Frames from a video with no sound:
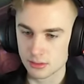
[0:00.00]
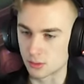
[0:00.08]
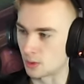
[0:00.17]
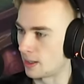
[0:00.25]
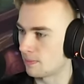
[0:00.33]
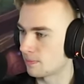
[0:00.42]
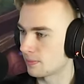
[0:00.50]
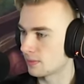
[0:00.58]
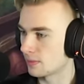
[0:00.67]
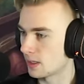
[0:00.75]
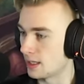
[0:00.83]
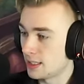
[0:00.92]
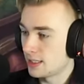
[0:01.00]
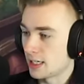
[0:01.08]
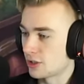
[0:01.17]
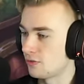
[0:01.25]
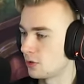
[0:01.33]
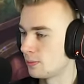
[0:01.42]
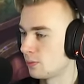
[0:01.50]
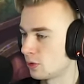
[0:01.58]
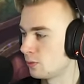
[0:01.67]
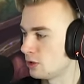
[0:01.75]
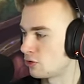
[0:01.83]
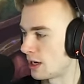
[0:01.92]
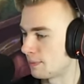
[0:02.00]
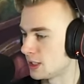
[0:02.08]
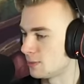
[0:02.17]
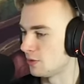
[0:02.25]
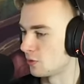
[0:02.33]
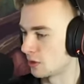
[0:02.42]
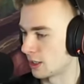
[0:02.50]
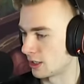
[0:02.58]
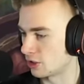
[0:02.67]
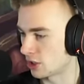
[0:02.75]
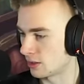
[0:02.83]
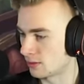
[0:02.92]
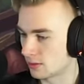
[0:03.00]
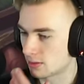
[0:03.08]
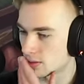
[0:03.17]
Right? I think it's actually very important we drop this before Akshan.